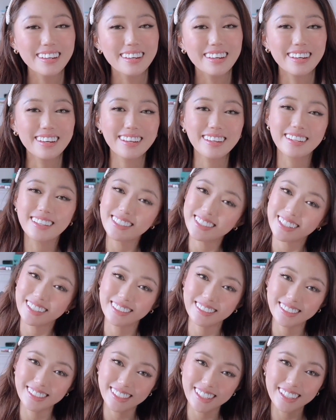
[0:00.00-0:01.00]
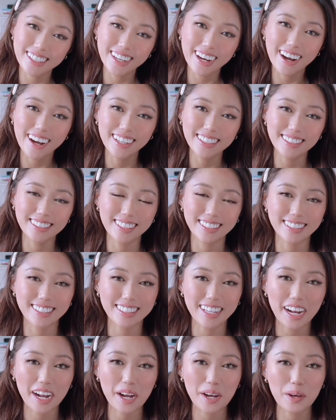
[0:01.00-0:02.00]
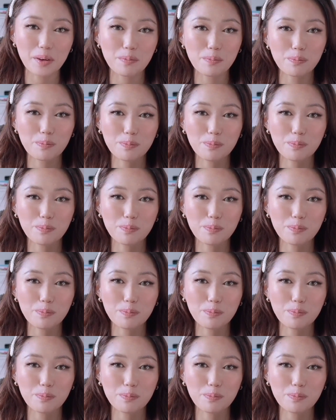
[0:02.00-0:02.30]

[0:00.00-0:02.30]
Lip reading: and I'll see you guys next time.